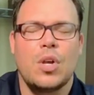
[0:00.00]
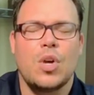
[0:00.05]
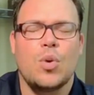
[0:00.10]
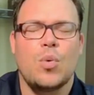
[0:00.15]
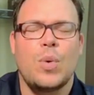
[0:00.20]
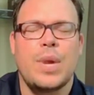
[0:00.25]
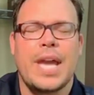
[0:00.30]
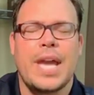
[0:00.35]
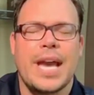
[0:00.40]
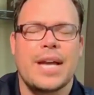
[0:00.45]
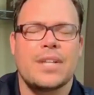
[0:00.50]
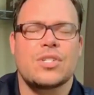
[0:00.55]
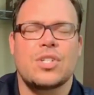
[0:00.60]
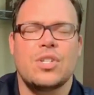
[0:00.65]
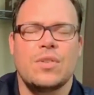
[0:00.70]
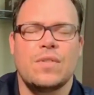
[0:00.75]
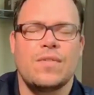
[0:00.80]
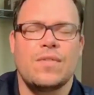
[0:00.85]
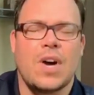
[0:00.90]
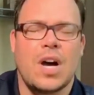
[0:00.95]
We ask you,
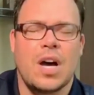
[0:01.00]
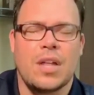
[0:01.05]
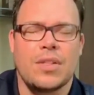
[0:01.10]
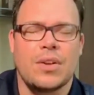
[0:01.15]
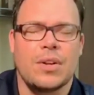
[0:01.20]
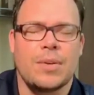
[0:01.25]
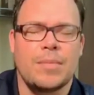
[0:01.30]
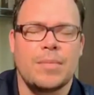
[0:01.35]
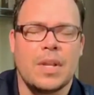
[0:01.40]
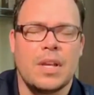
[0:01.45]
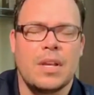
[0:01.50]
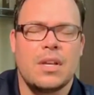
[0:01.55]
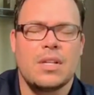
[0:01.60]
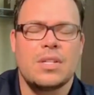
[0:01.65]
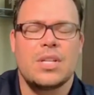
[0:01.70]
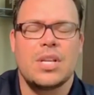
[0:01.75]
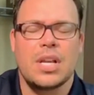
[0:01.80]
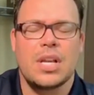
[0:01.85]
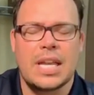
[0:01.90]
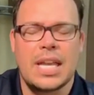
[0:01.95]
Father,
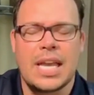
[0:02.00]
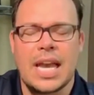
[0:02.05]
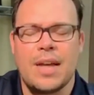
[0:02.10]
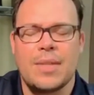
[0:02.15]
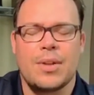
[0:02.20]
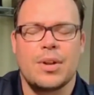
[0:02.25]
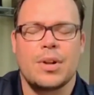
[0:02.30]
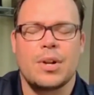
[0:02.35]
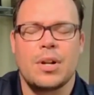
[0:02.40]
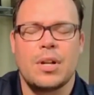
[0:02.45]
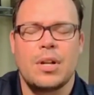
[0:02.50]
together